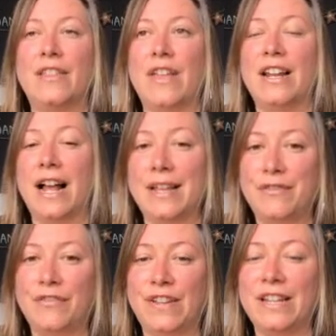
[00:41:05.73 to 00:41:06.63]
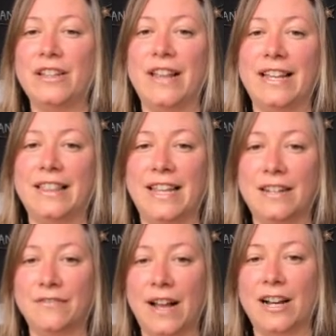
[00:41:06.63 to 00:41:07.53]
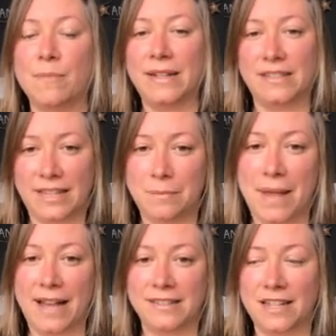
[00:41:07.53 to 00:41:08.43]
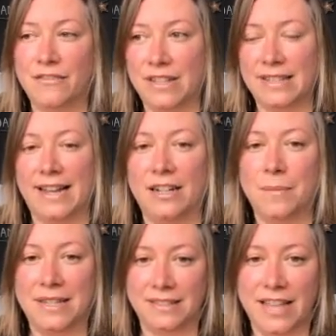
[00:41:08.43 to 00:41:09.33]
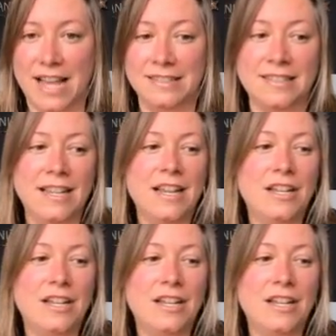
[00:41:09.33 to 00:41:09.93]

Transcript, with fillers: then I feel like the environmental impacts of this item is less.